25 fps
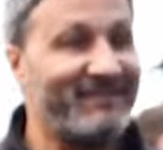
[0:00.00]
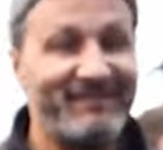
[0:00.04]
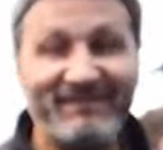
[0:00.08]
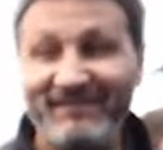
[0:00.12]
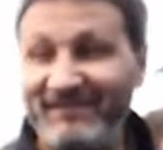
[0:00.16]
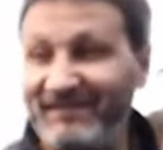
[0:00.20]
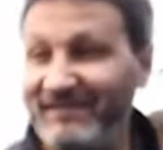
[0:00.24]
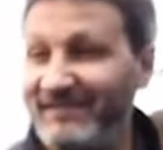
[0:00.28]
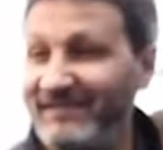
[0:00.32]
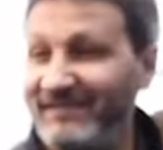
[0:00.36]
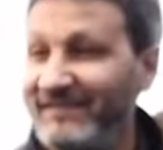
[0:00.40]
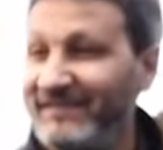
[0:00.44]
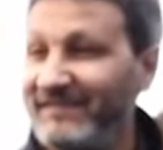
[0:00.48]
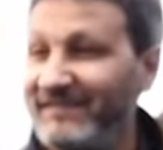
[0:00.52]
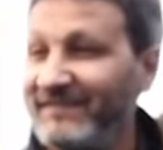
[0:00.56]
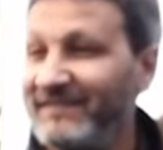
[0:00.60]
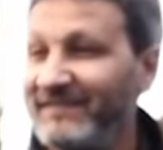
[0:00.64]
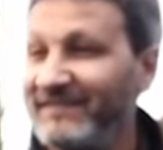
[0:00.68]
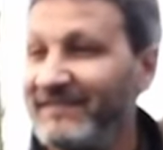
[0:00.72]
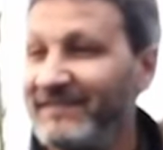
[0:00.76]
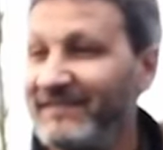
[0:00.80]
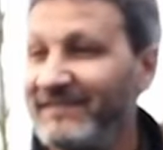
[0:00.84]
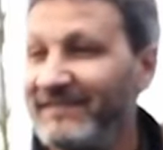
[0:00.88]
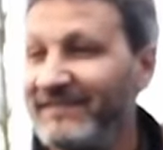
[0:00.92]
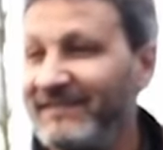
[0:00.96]

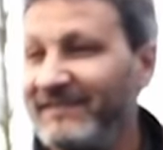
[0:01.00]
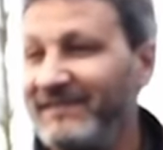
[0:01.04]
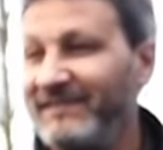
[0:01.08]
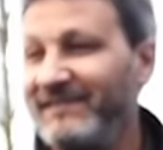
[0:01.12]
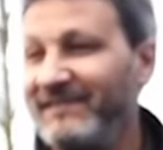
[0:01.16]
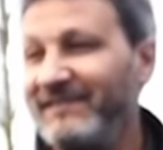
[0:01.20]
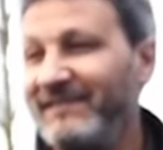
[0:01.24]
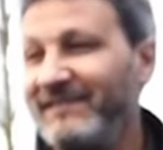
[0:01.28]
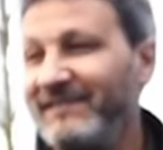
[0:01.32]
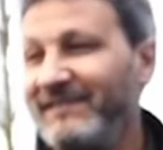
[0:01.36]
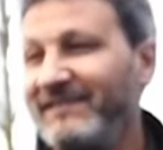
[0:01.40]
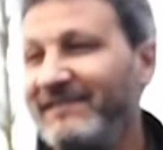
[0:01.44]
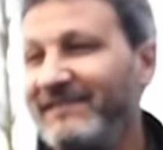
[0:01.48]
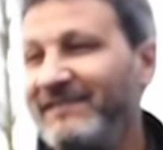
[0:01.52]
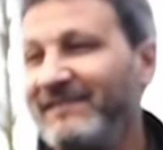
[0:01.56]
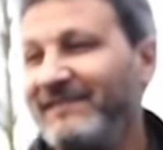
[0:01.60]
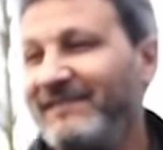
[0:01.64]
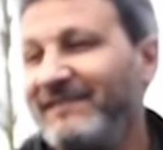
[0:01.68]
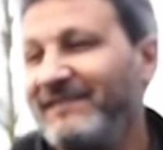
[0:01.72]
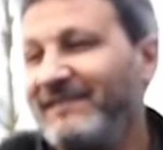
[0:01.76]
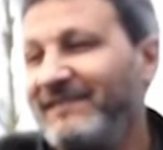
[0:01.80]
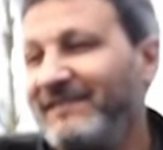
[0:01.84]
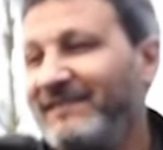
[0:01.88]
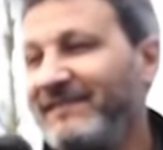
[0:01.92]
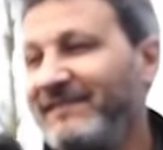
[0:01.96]

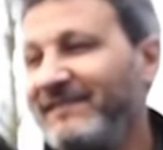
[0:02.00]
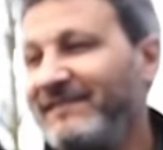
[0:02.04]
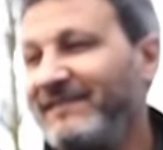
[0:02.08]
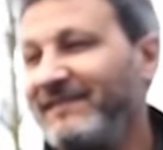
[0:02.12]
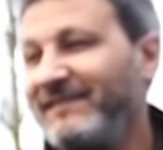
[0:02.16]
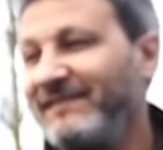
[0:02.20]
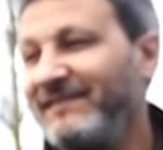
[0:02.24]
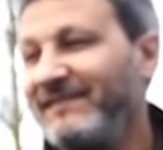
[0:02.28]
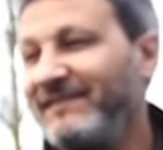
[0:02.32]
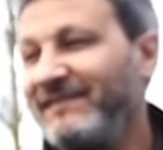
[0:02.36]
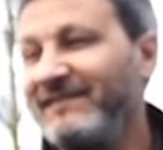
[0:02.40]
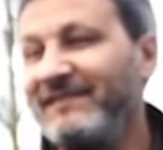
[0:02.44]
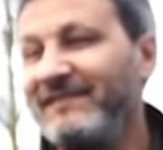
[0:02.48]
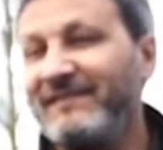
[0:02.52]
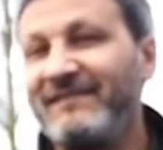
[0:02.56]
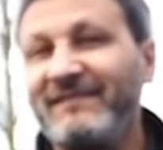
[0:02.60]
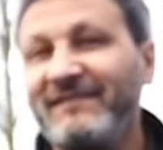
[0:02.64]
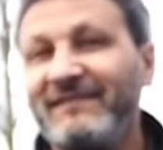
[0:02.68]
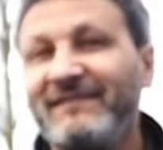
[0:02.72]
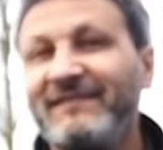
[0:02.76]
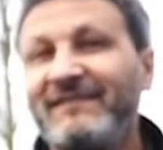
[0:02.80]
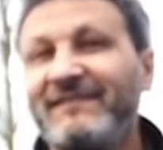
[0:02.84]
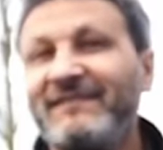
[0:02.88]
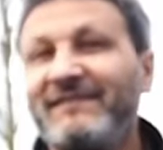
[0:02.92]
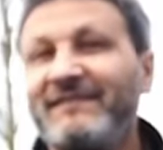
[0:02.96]

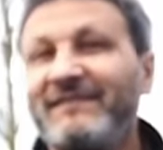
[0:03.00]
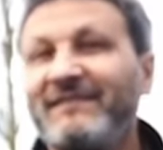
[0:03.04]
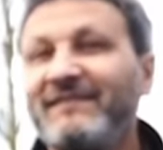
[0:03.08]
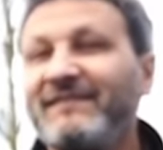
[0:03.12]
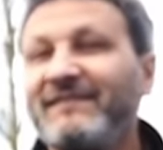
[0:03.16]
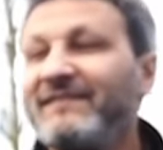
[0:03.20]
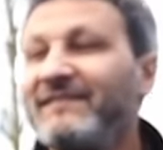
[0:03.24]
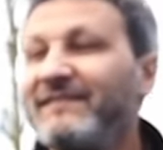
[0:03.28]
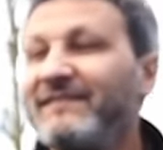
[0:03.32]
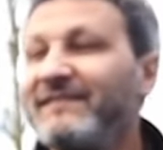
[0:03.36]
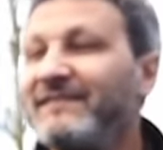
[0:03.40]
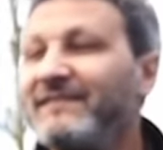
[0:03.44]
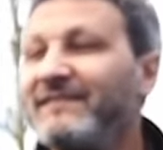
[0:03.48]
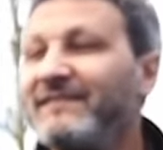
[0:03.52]
This person isn't speaking.